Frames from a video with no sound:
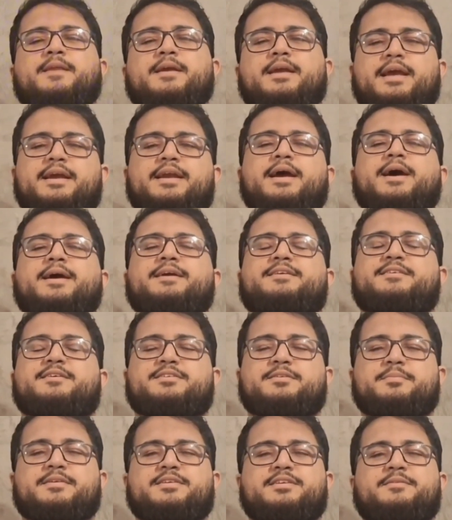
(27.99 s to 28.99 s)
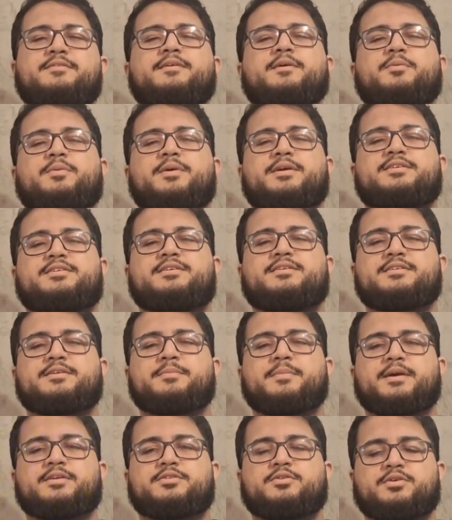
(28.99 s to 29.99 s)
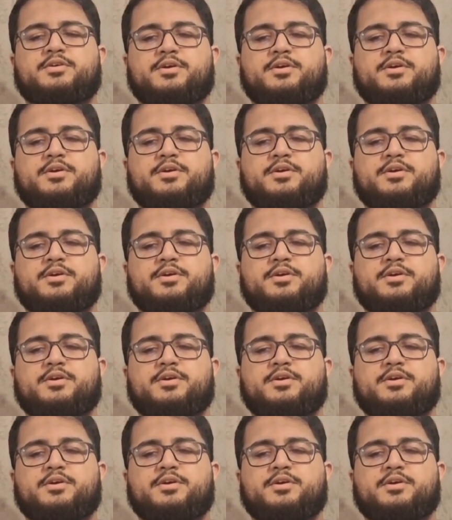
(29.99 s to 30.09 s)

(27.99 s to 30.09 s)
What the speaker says: and answer specific questions about your